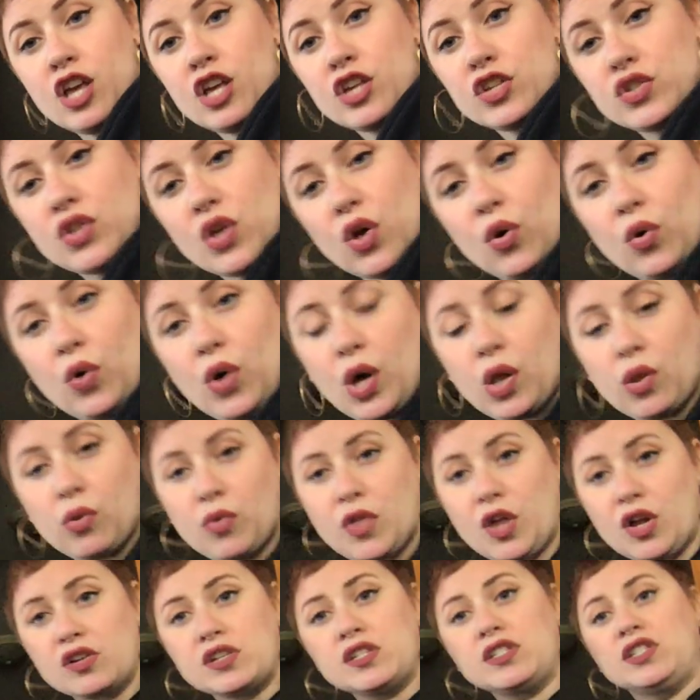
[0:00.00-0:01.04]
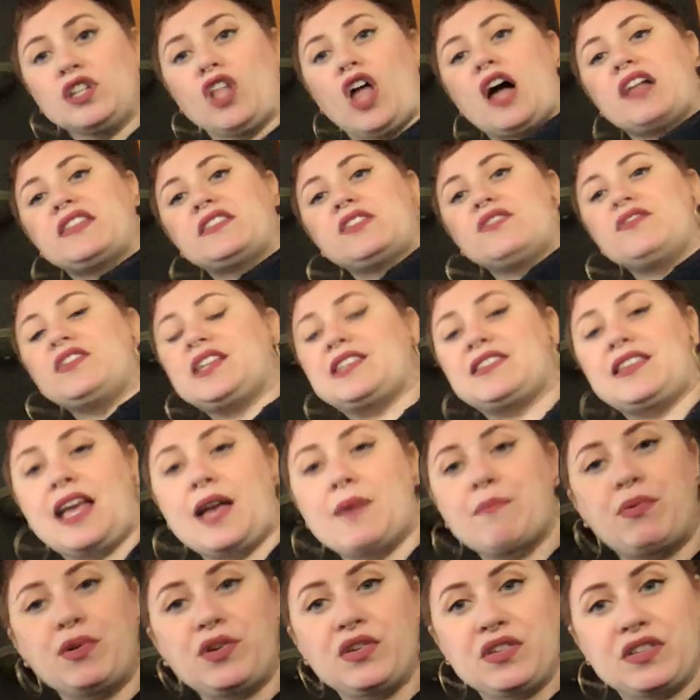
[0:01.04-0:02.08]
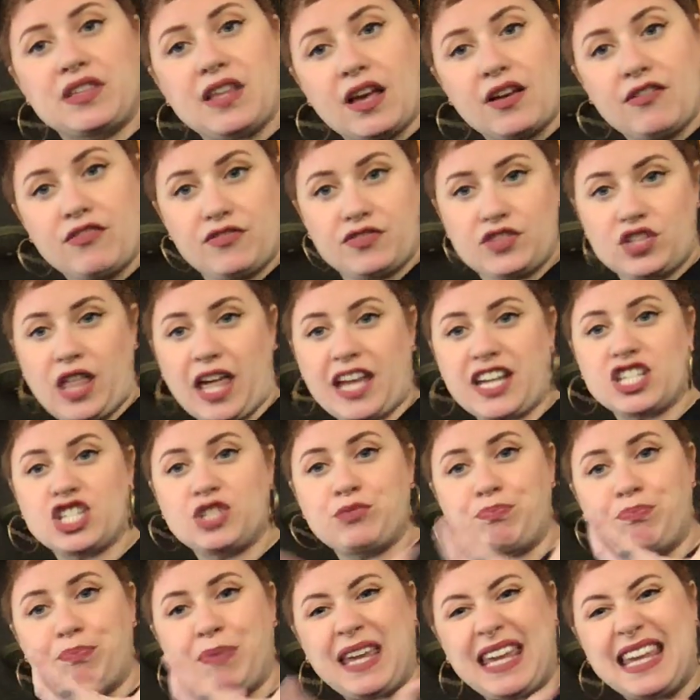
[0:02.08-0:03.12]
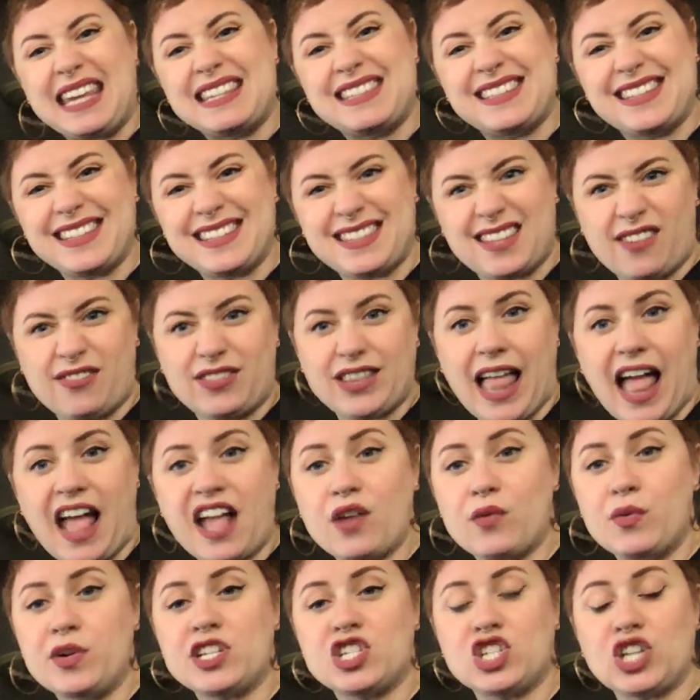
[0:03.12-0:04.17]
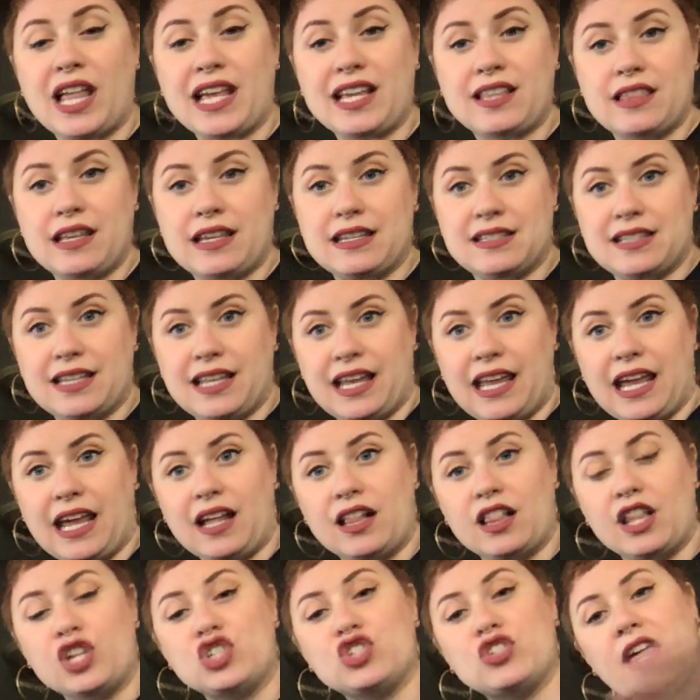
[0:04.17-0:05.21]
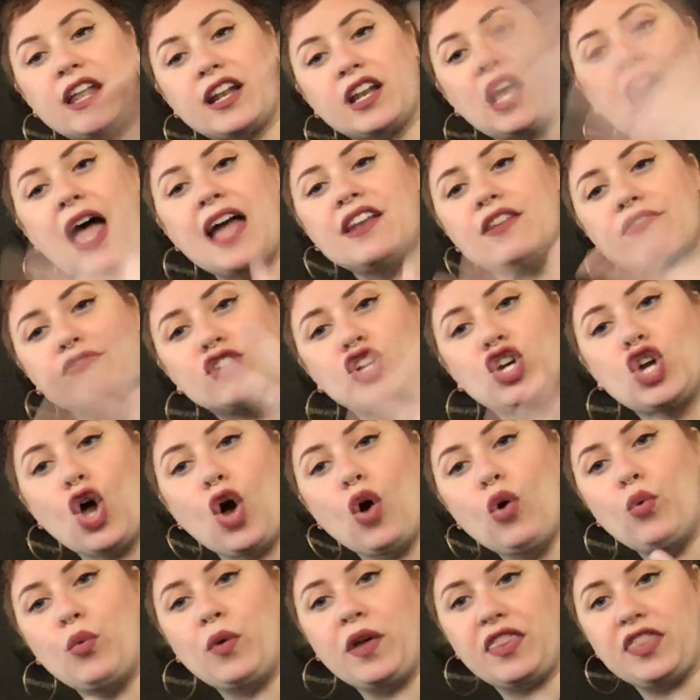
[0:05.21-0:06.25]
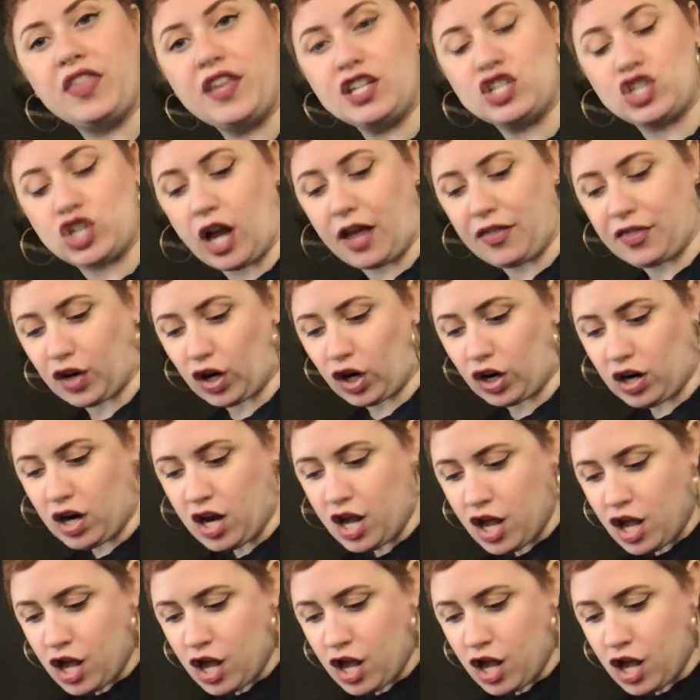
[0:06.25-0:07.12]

So there's lots of examples of like pieces of language like this in English that kind of go with each other.